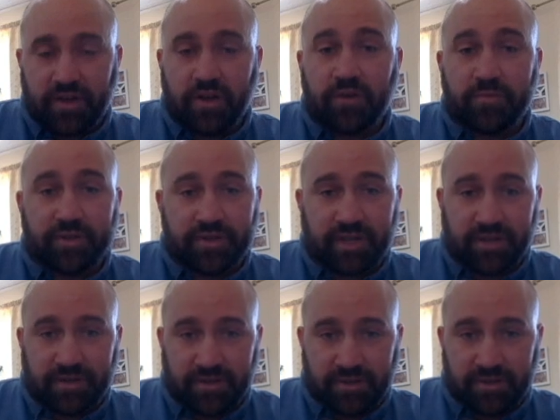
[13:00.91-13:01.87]
urban
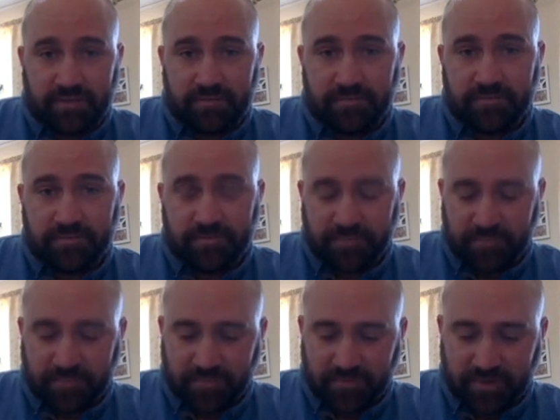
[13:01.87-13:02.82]
centres,
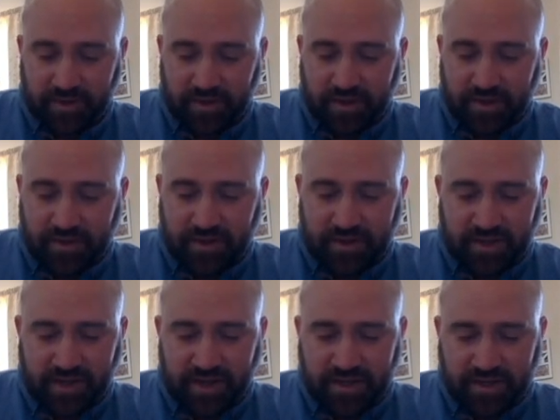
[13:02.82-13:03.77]
this
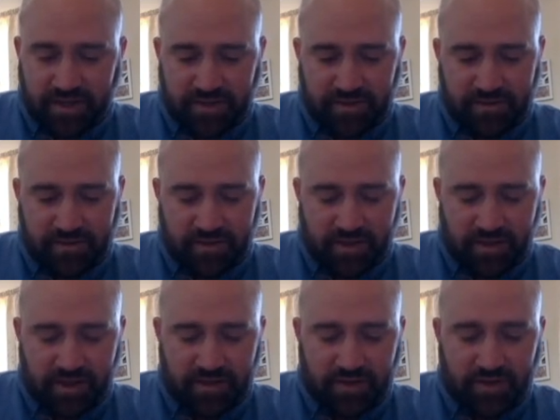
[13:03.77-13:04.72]
changes
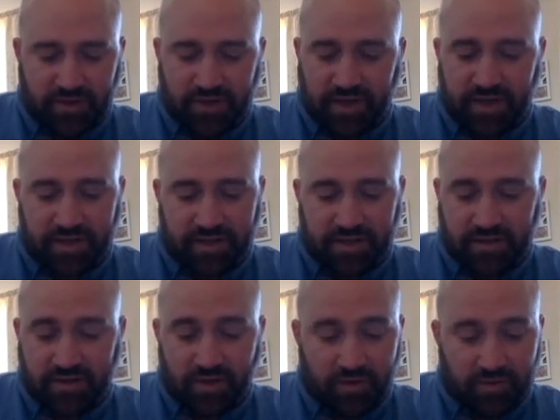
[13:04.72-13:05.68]
in two stages
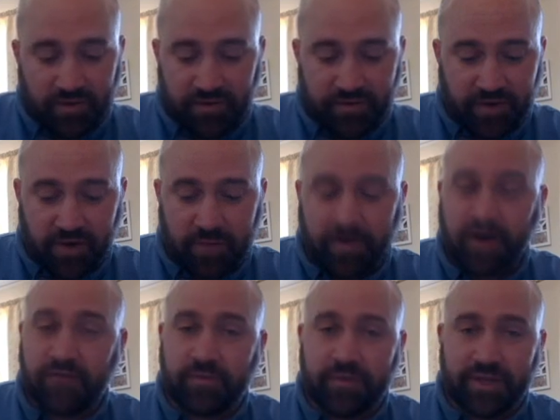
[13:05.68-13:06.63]
not very far
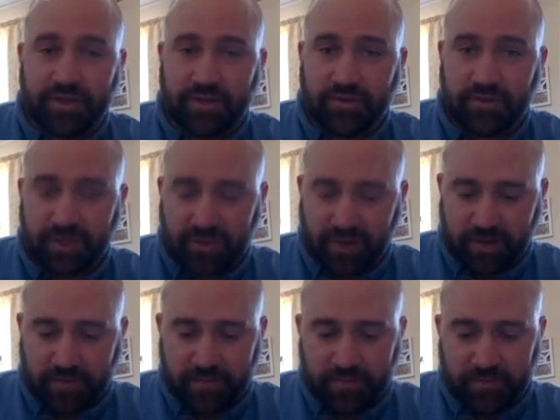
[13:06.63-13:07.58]
apart from each other in
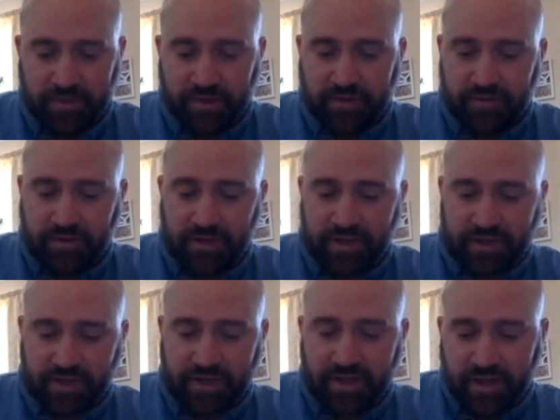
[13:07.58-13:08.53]
time.
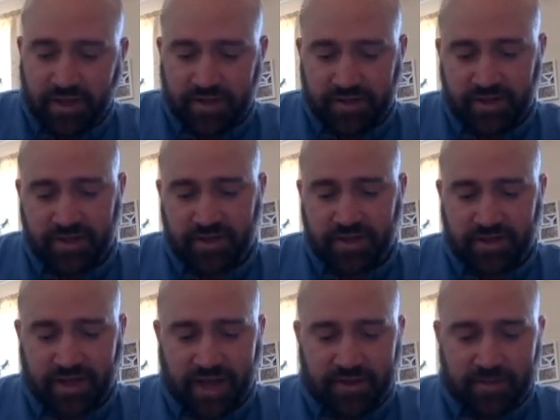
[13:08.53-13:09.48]
Firstly, cities
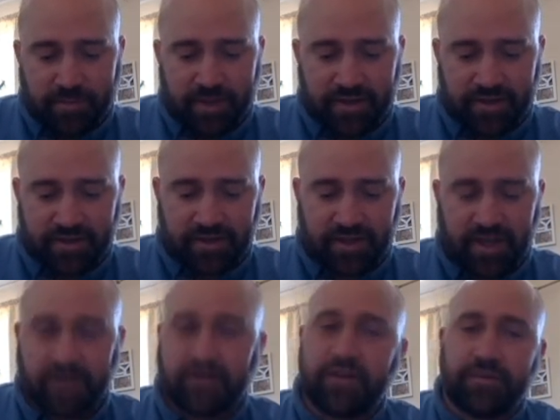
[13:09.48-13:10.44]
gather pictures
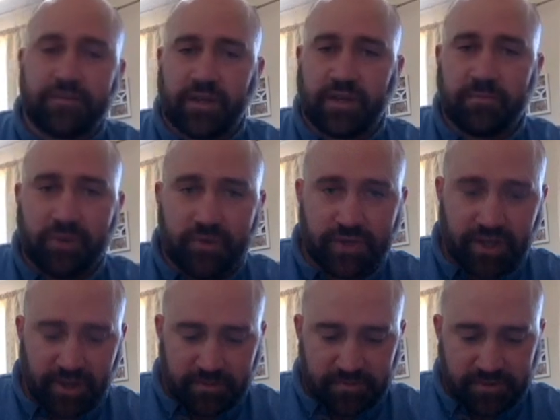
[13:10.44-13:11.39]
together in
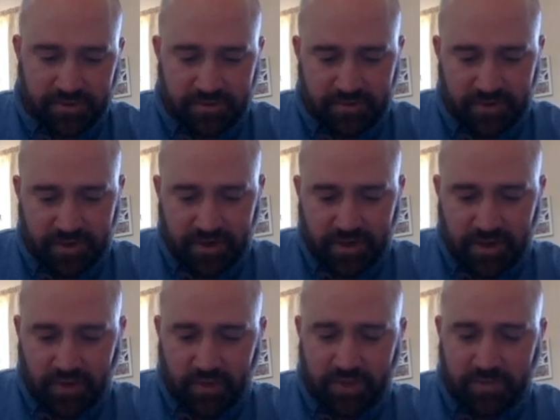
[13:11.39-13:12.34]
museums,
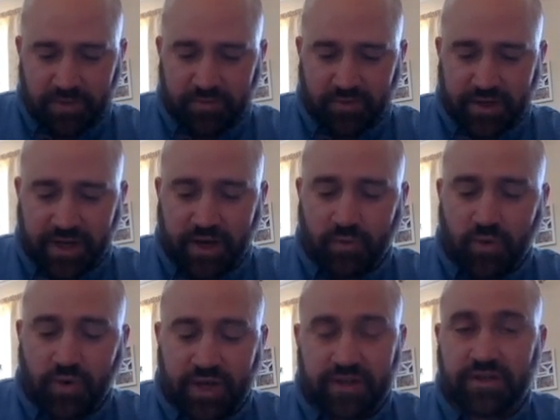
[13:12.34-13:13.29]
which people are now
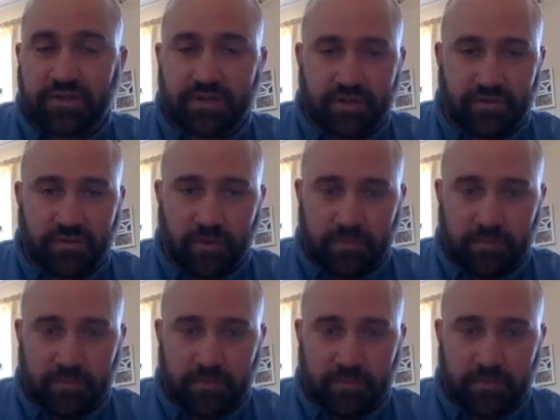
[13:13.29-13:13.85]
walking distance from.